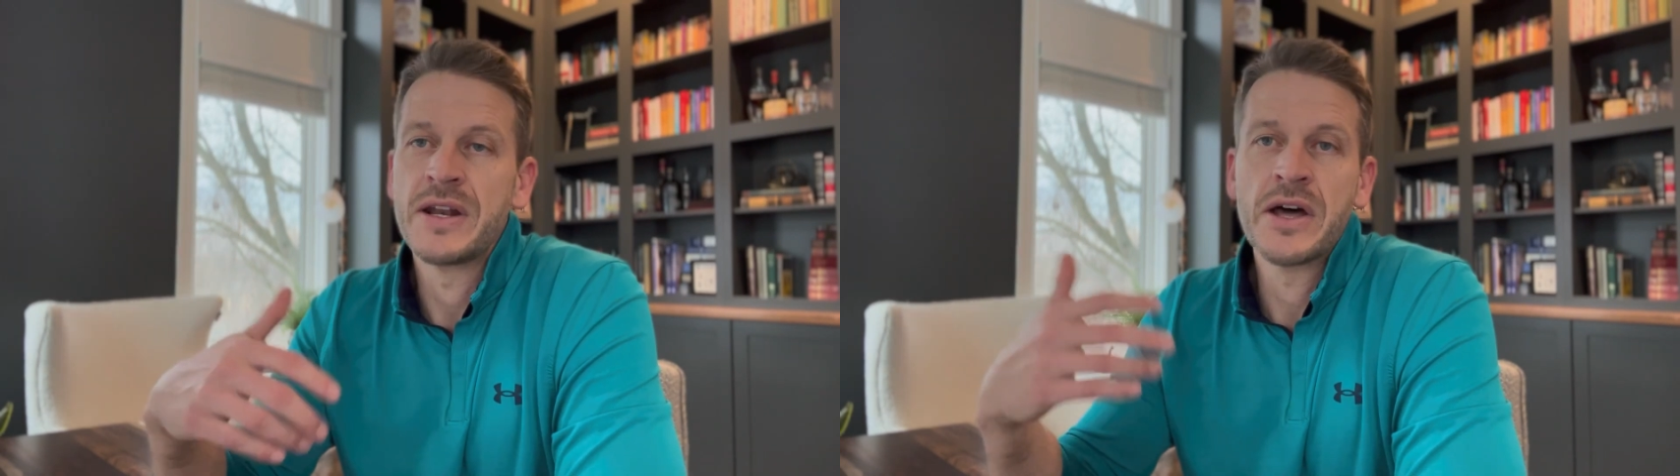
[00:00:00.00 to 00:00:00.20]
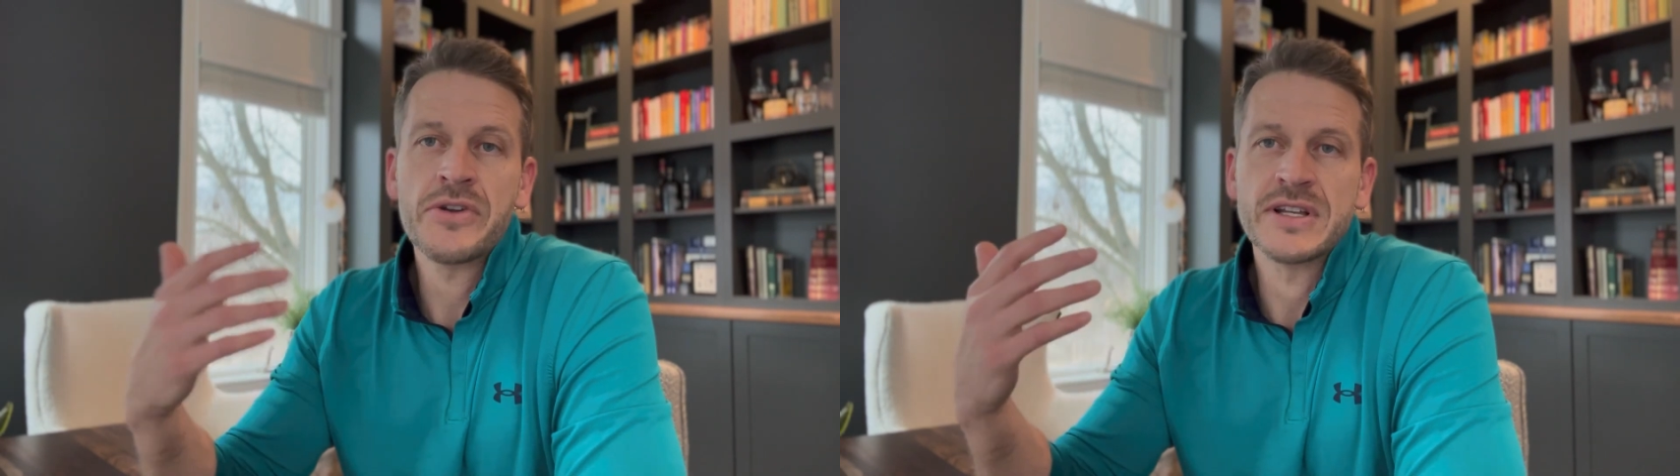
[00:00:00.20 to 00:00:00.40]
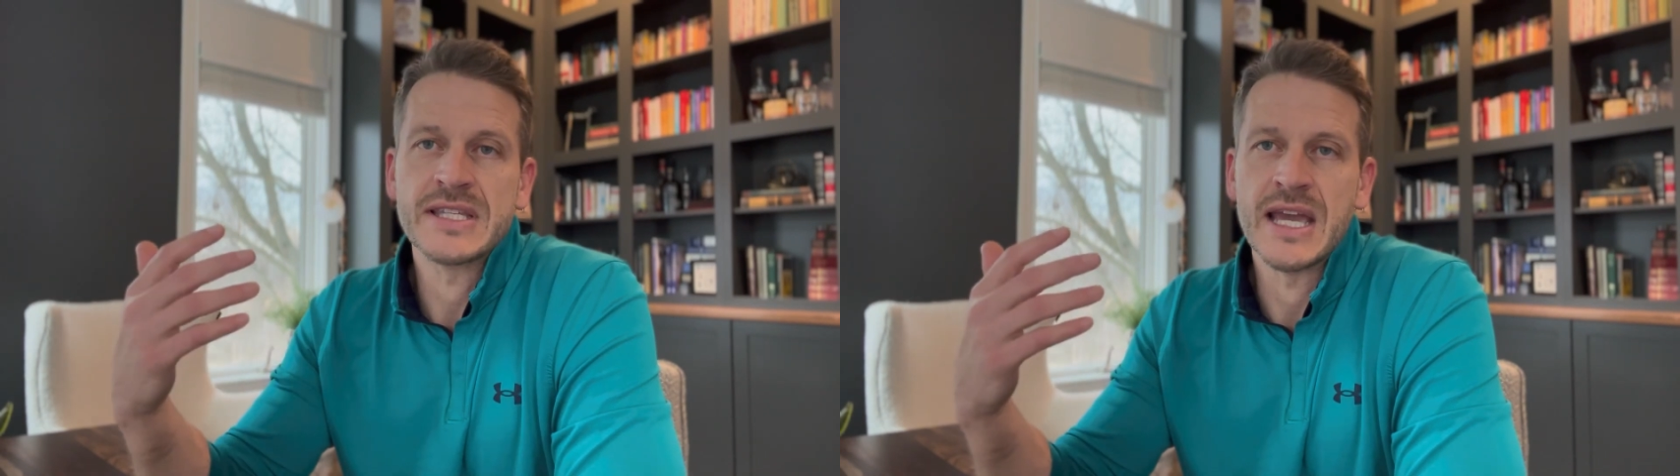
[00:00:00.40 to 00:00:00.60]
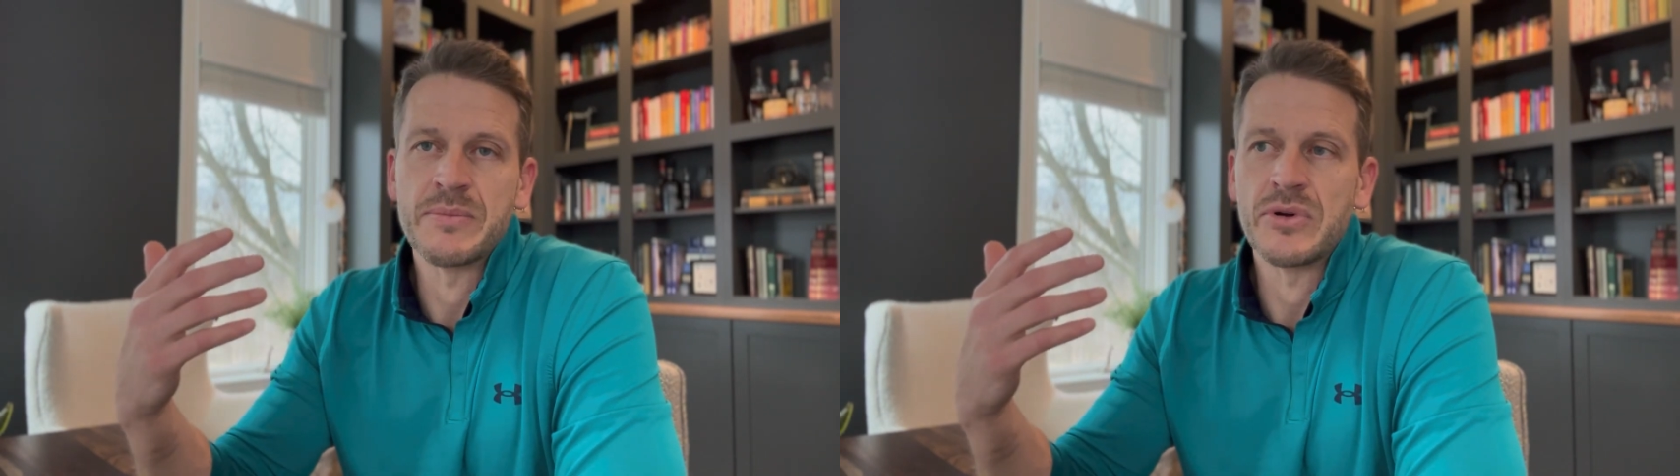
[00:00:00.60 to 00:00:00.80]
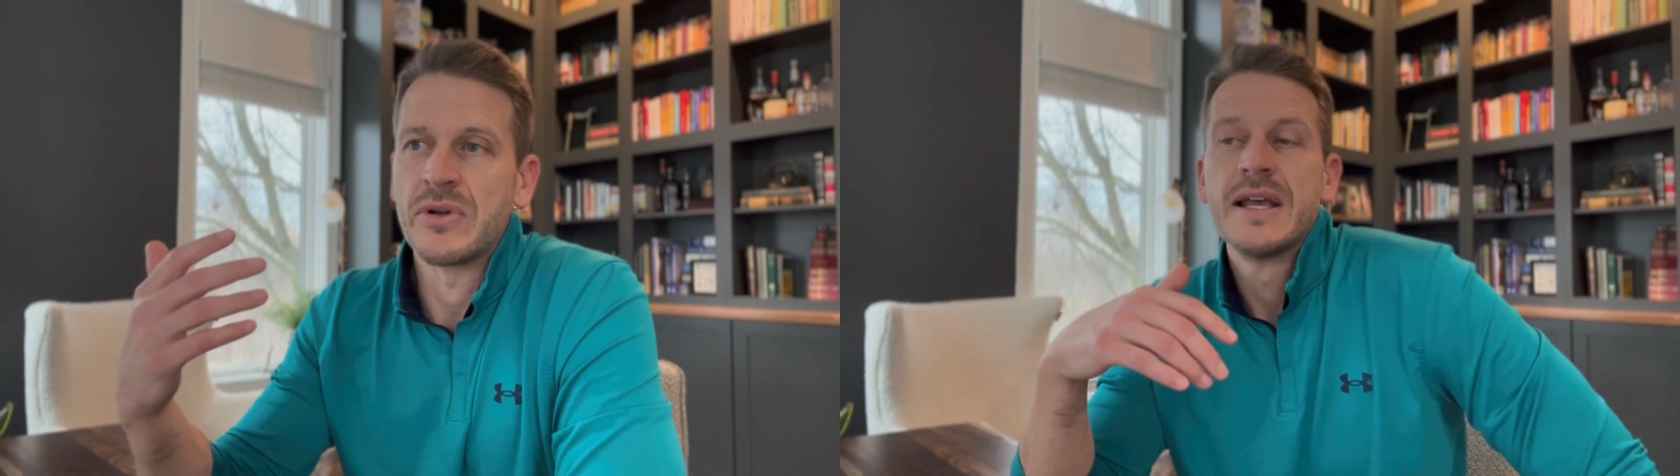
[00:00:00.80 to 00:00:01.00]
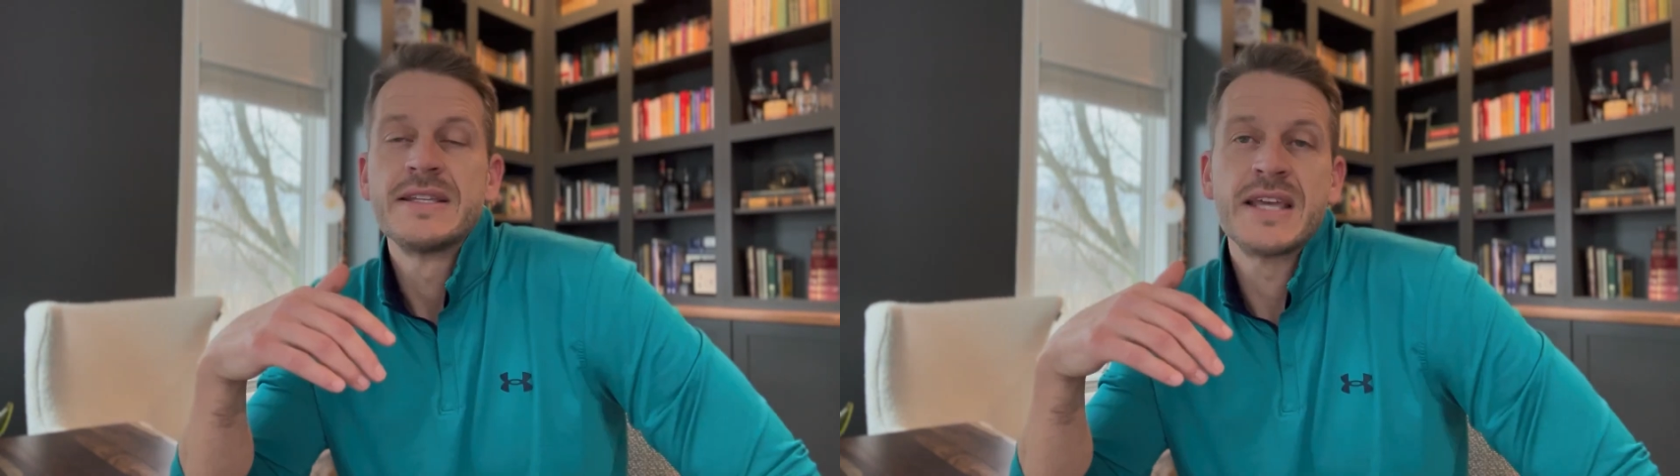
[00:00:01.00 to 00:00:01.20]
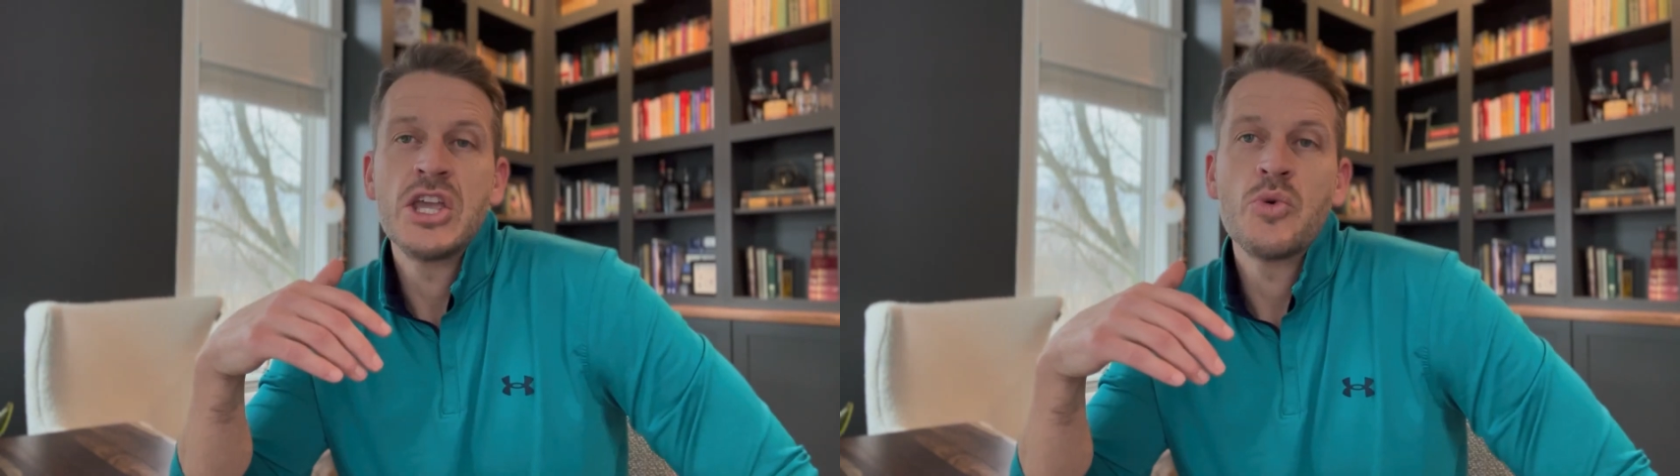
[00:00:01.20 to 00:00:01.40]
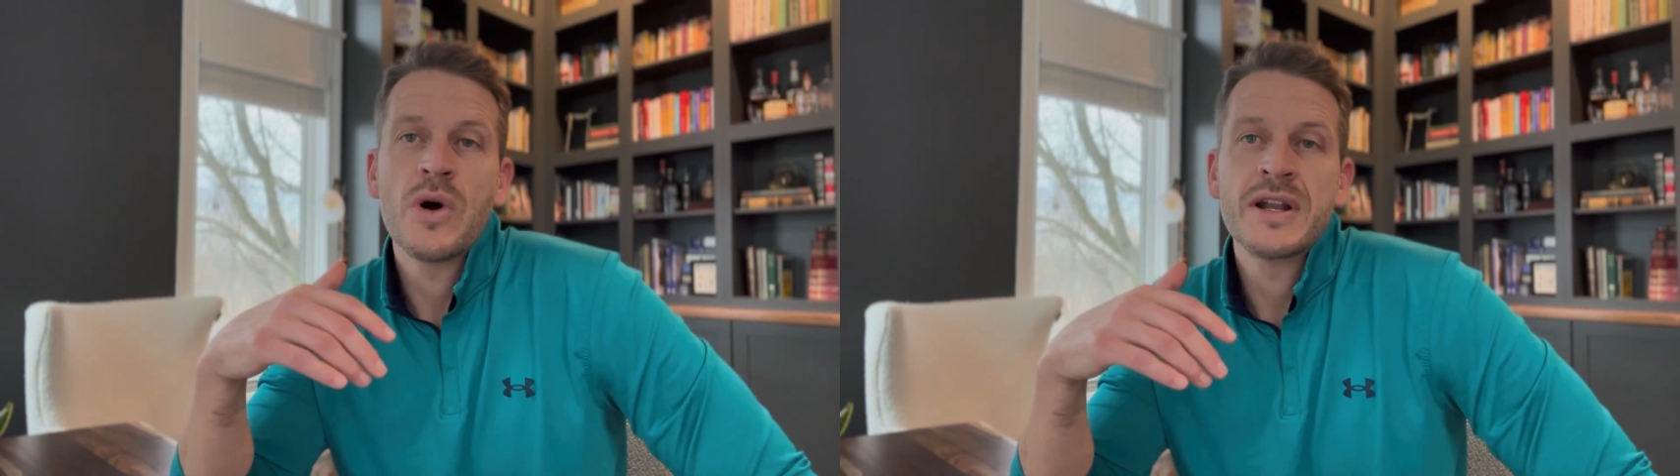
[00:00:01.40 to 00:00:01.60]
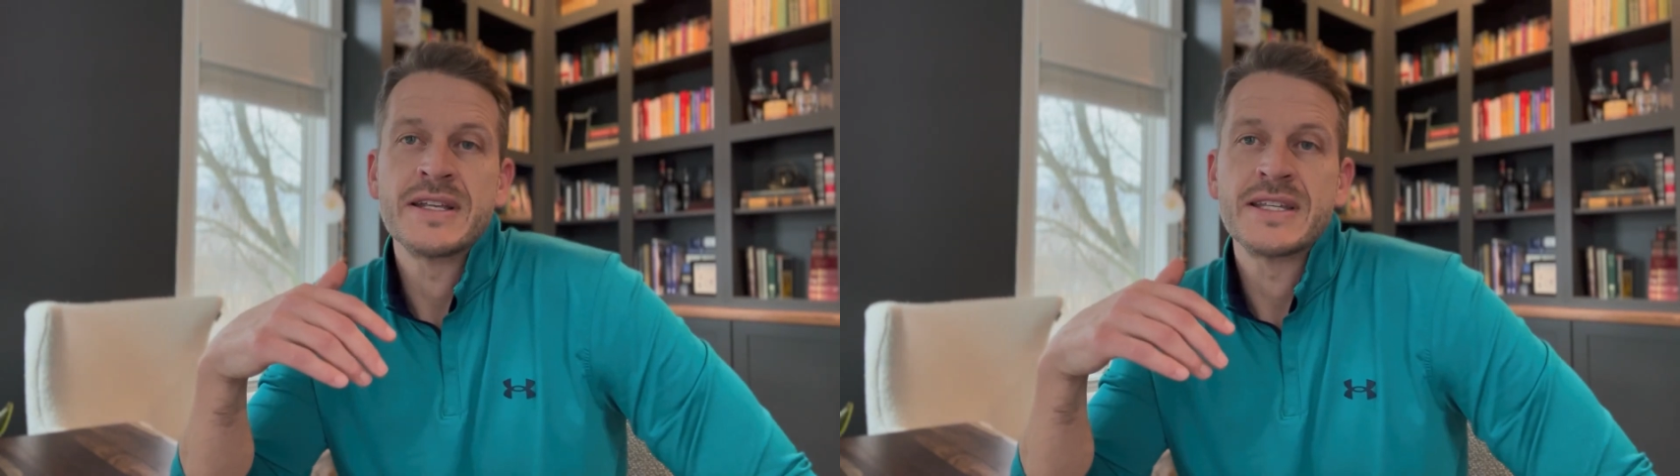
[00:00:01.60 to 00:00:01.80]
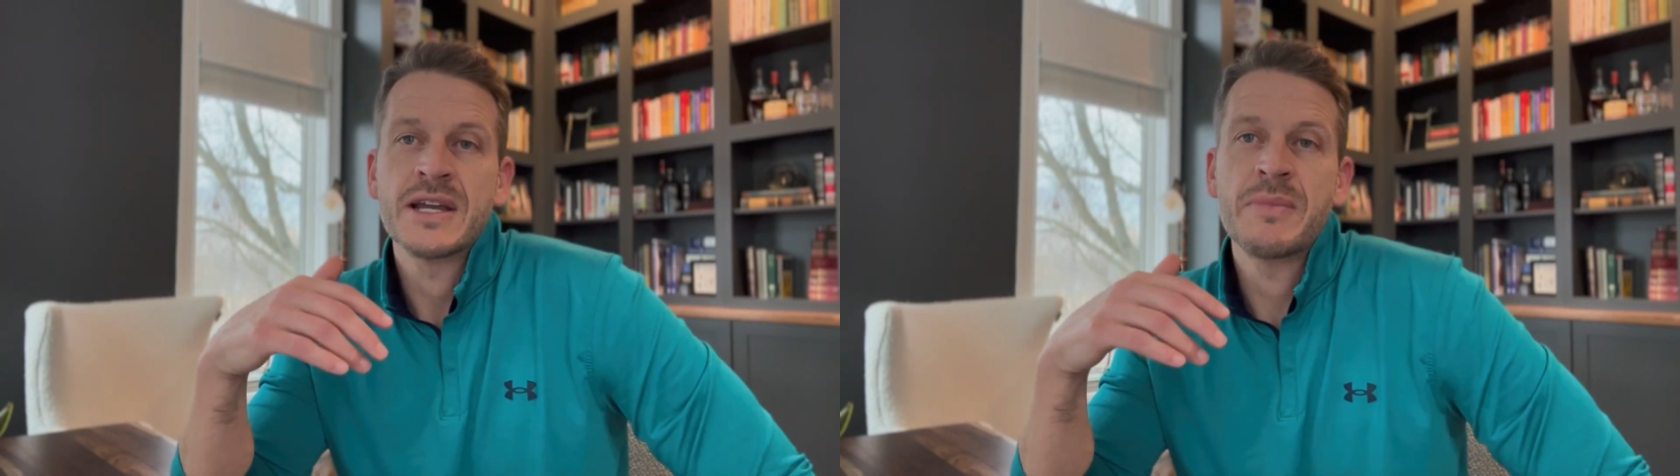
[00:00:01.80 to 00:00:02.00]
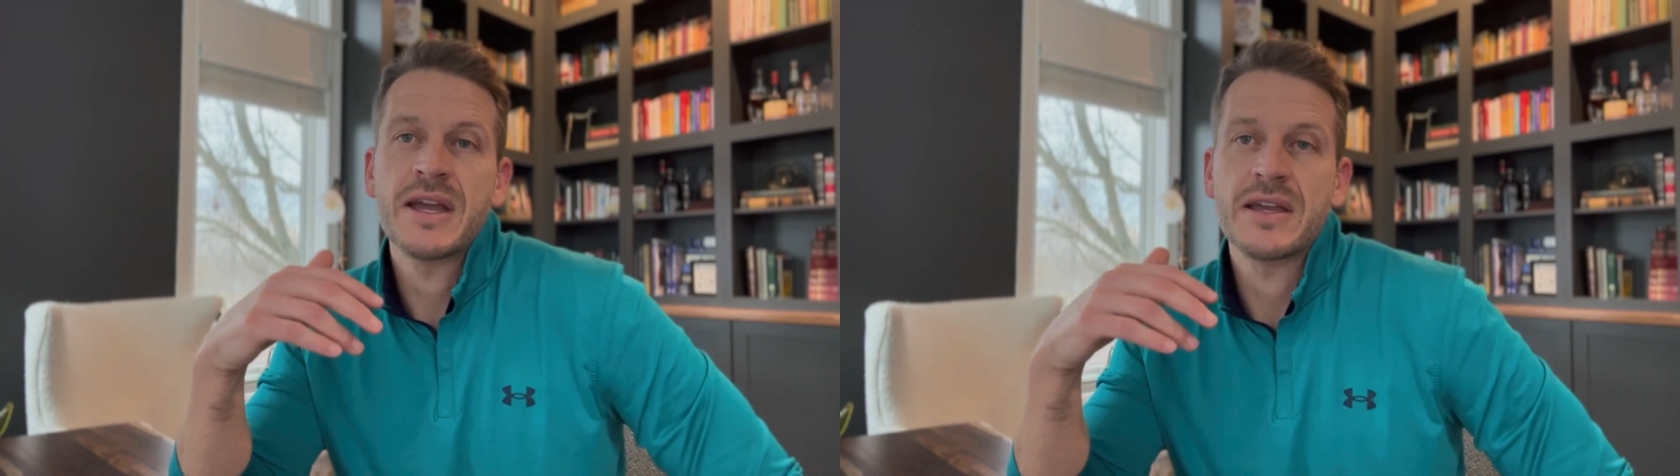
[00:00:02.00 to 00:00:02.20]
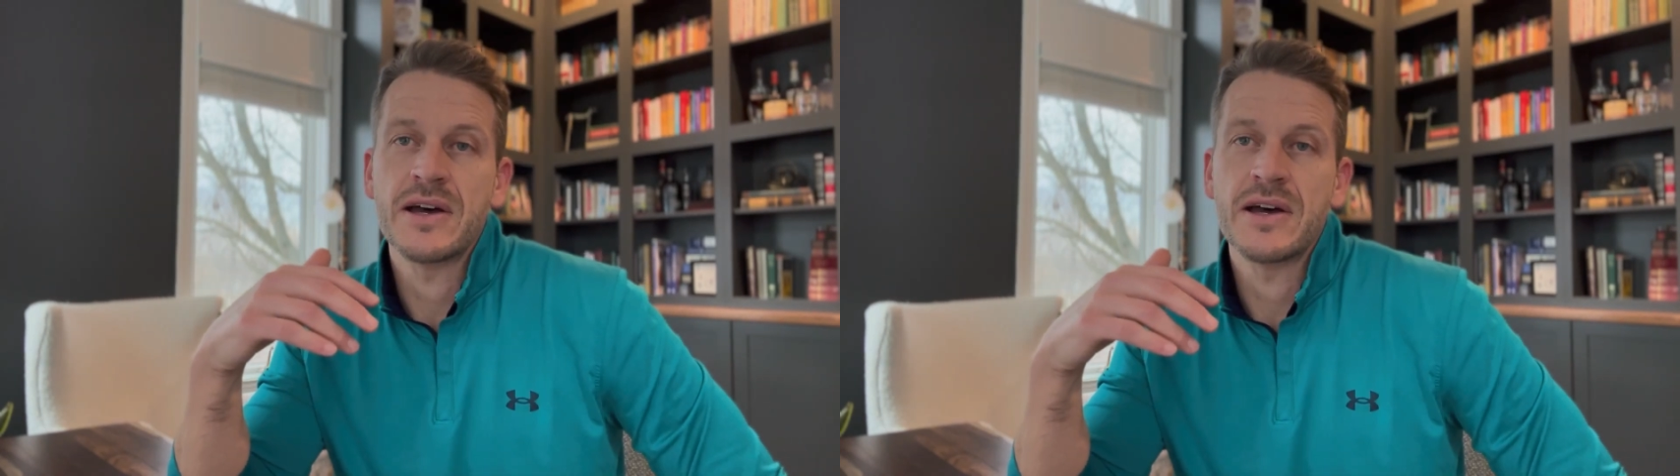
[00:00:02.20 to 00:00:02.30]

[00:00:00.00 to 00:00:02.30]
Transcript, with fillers: Another example, say you wanted to segment